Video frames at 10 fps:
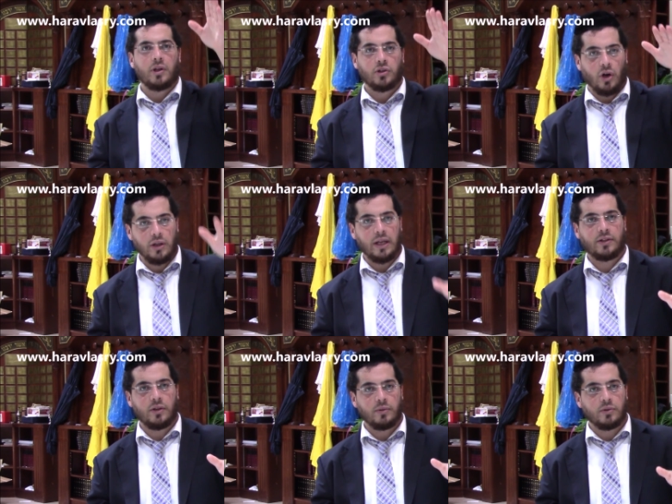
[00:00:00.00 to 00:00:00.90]
Don't
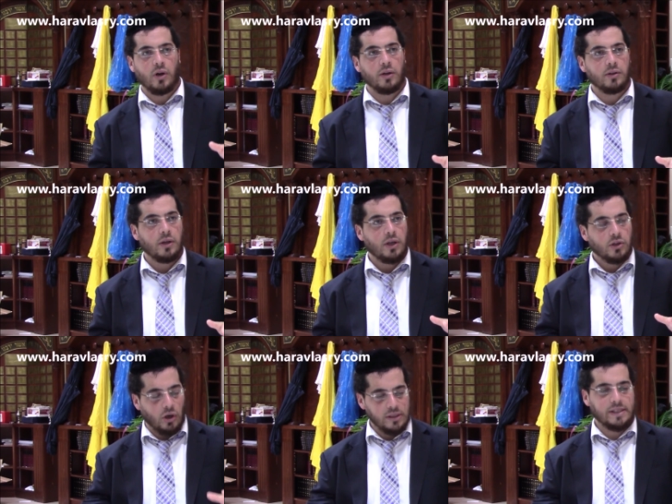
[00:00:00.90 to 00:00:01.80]

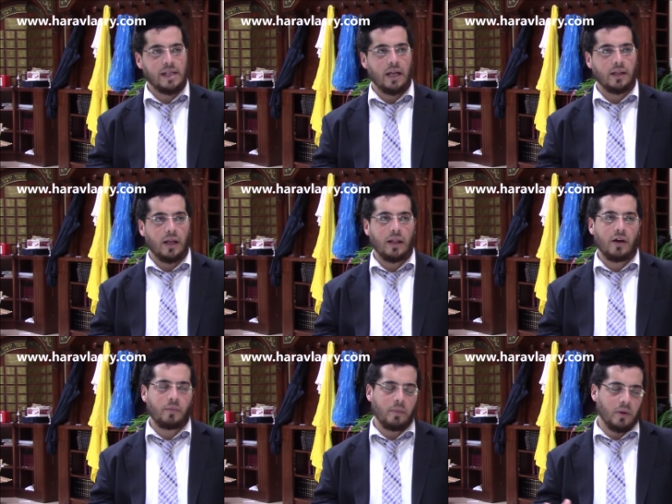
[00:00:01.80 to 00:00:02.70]
stay there. A
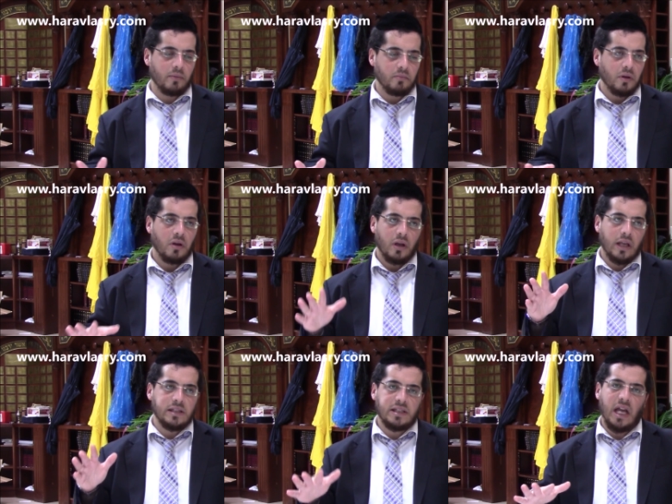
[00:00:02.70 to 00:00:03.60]
lot of people
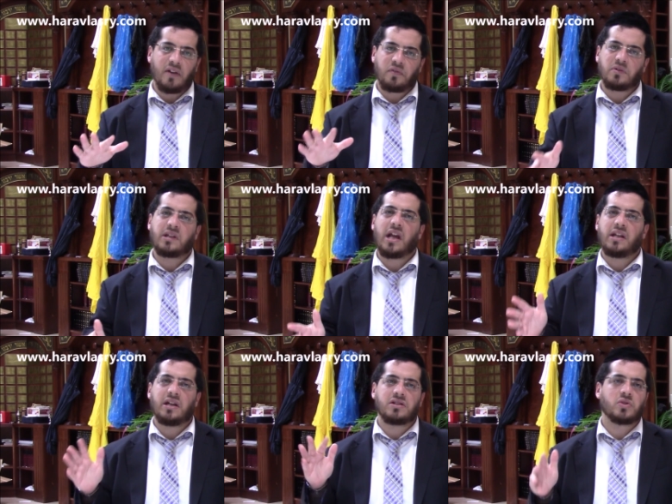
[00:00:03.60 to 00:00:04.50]
can stay for
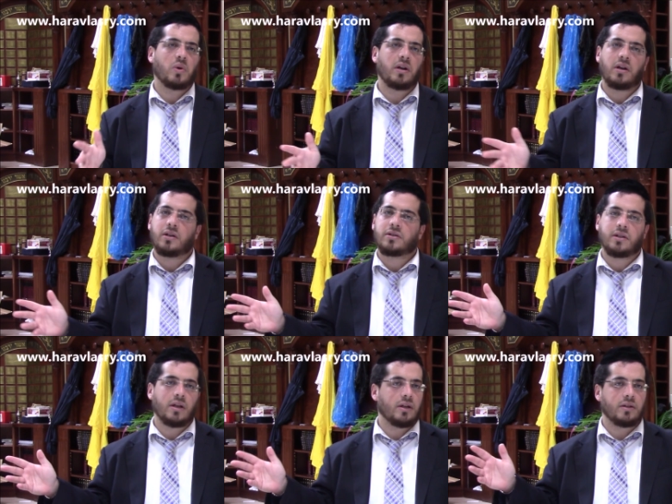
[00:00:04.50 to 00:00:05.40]
10 years, 20 years,
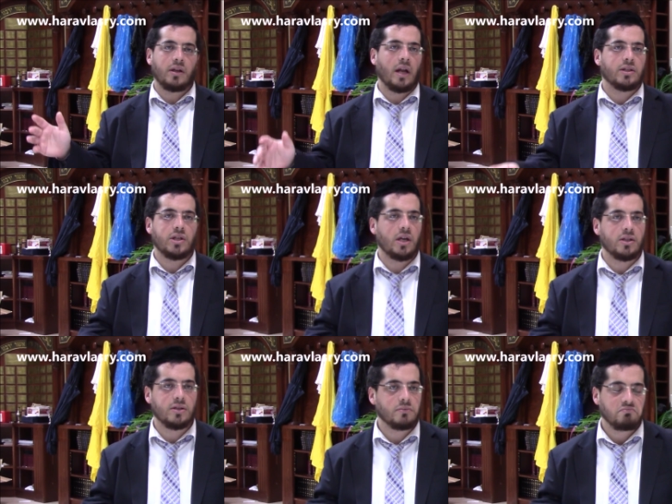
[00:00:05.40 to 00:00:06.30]
they're not
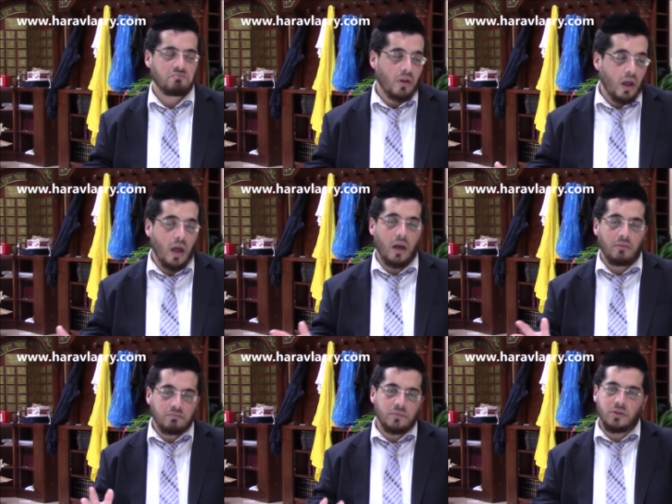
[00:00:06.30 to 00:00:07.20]
change.
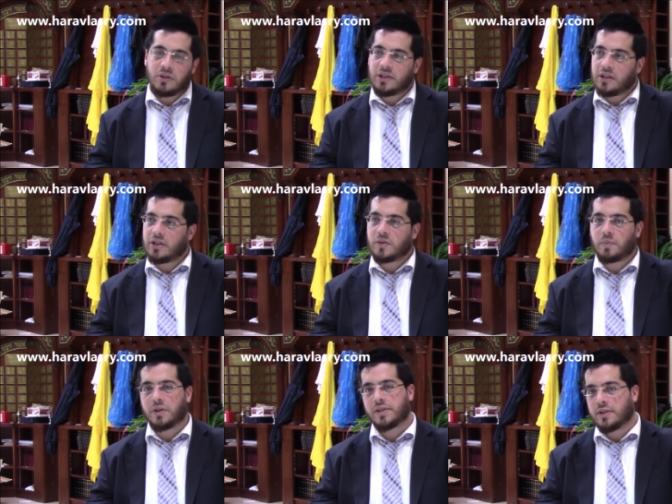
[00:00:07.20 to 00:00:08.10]
Hey, you see this
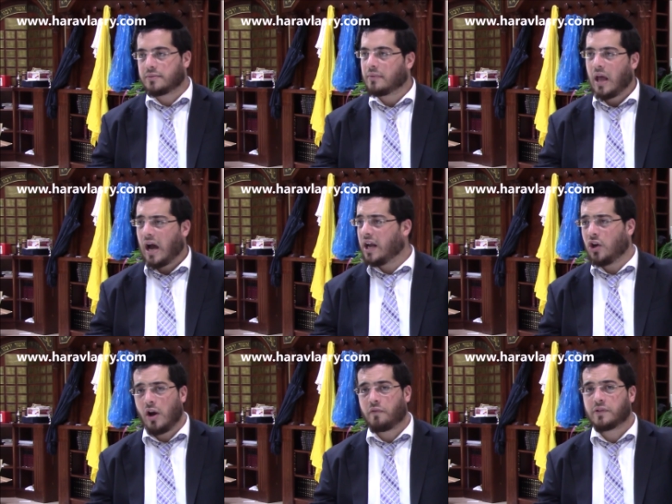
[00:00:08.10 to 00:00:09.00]
person, I
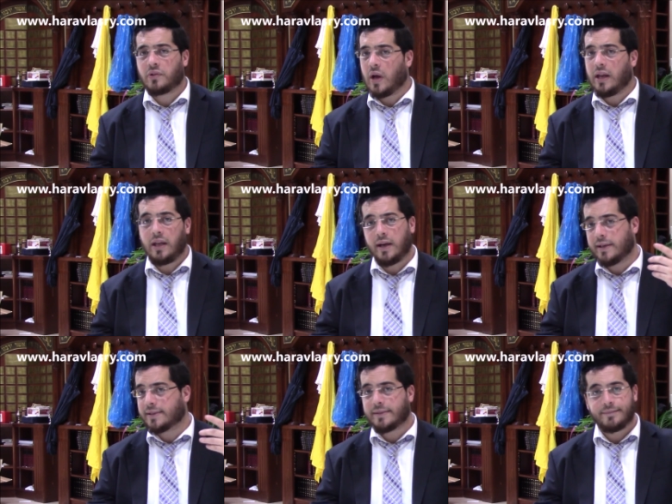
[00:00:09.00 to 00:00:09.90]
know it for 20
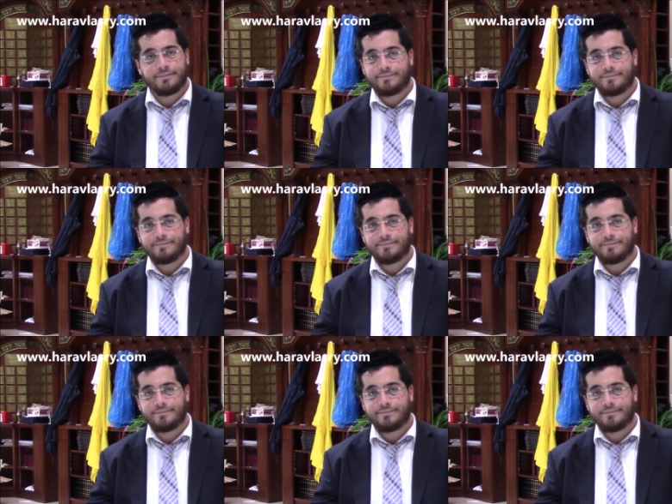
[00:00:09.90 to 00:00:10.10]
years.